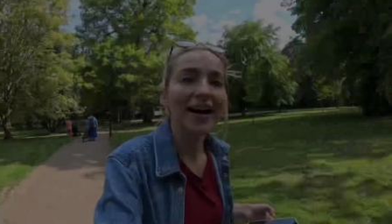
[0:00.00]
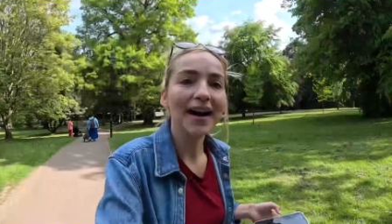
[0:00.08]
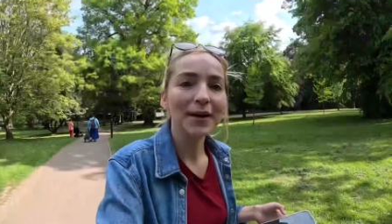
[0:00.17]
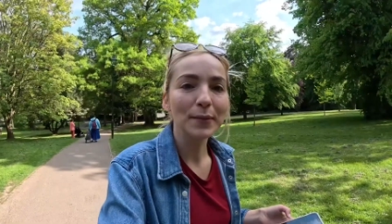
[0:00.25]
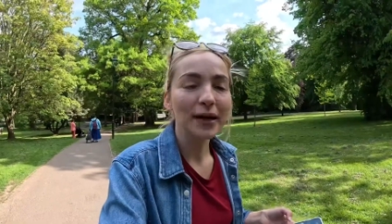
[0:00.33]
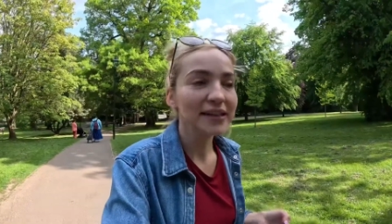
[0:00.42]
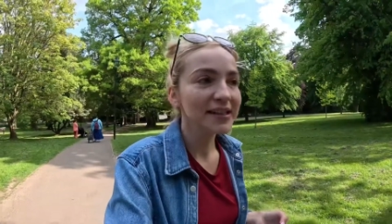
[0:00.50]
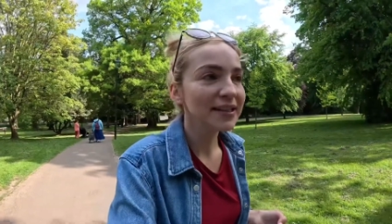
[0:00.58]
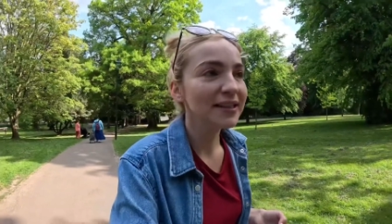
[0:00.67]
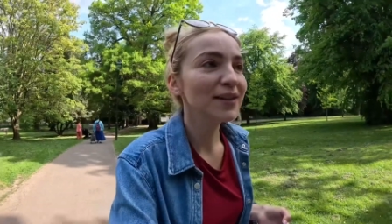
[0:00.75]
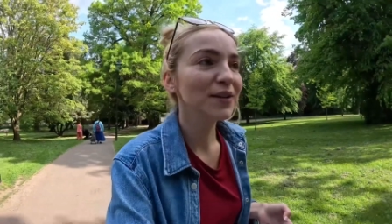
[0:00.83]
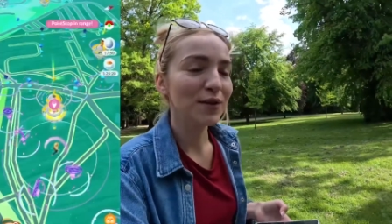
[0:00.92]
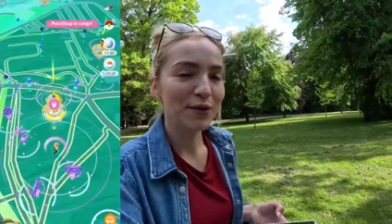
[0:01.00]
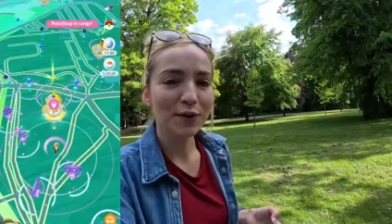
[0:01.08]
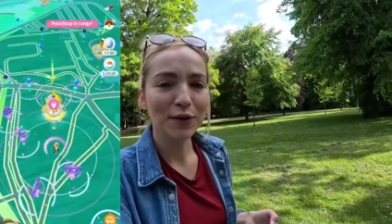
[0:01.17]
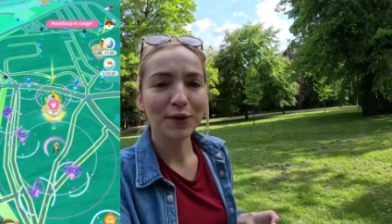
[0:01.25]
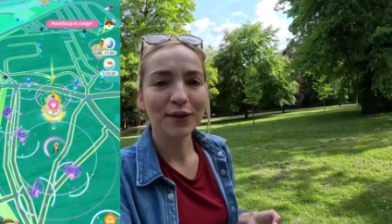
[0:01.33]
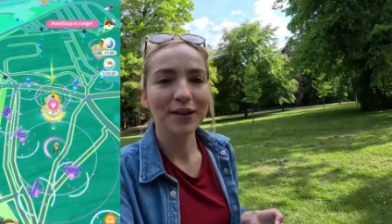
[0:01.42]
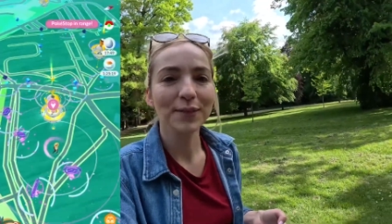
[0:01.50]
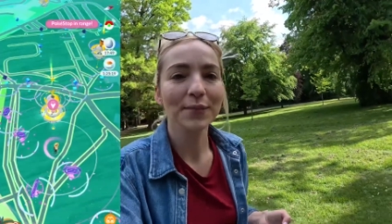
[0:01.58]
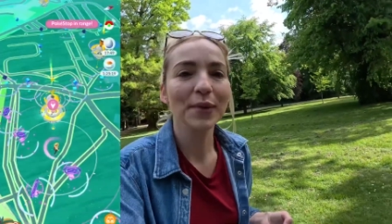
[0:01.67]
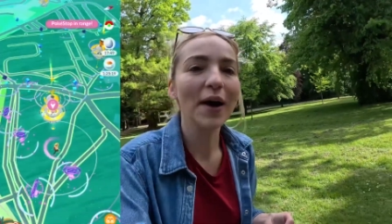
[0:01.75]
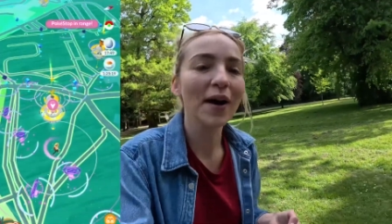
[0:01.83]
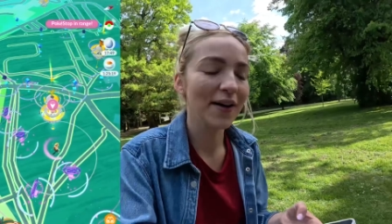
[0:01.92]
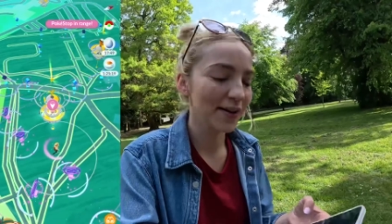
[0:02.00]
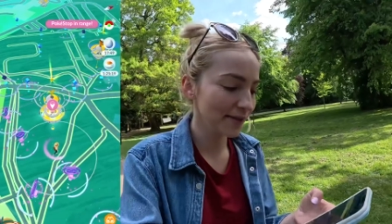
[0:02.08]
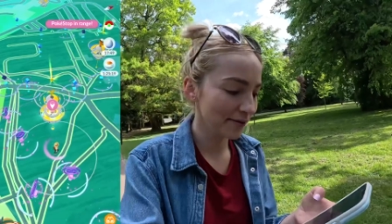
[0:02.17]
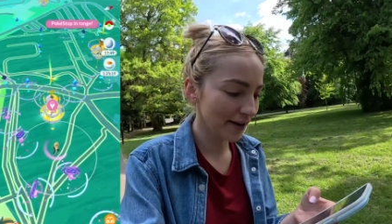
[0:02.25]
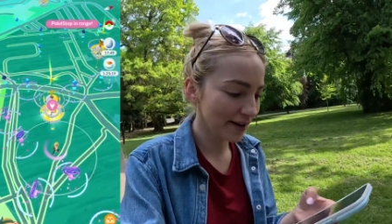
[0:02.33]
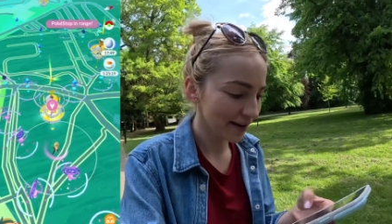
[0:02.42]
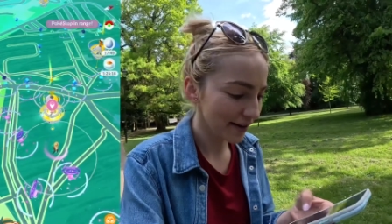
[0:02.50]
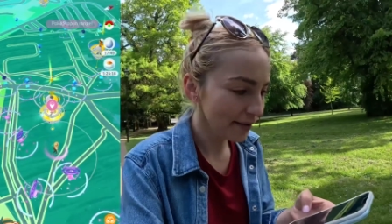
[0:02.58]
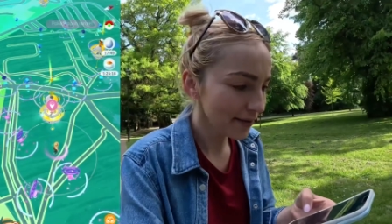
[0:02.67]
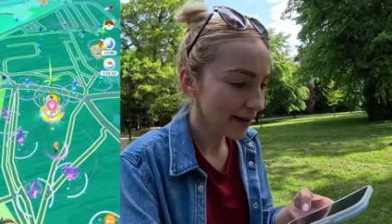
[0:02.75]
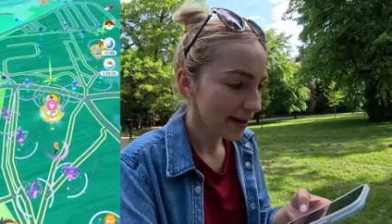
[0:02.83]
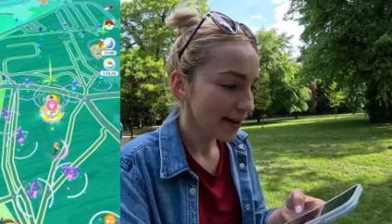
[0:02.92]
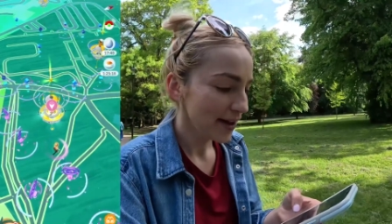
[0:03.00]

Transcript: I made it to the park right now